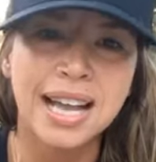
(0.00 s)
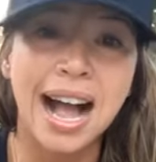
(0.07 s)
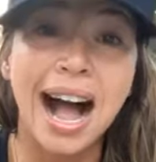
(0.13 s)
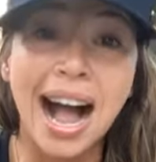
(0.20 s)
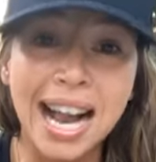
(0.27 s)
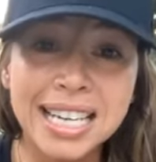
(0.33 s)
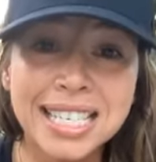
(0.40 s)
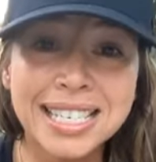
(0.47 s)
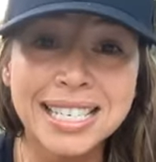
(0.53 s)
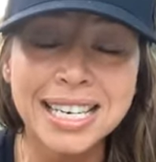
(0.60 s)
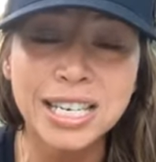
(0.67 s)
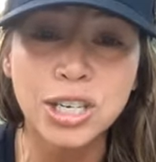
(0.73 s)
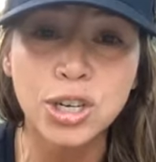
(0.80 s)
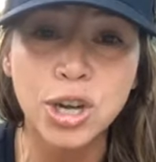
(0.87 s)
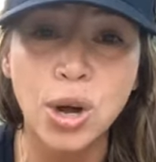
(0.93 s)
I just need
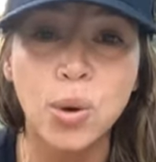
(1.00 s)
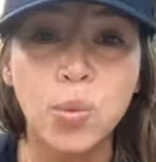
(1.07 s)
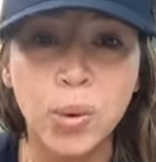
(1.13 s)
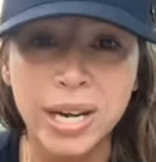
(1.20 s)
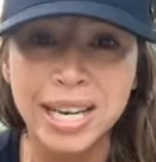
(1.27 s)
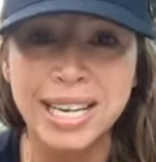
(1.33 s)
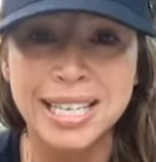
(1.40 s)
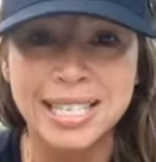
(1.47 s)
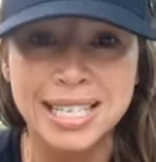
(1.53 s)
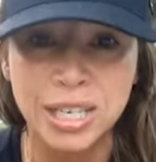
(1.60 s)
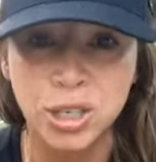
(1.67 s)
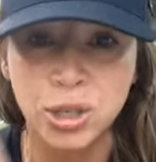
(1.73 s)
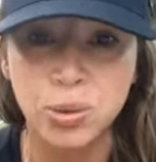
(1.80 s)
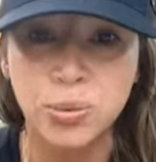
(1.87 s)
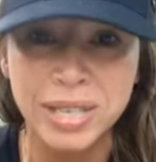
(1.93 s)
to know what it is
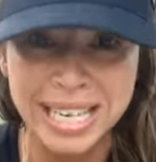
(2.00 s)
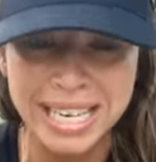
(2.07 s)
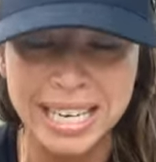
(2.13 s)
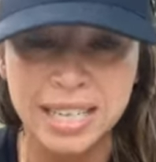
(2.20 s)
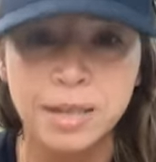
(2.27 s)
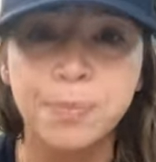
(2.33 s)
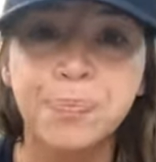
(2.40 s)
that you need.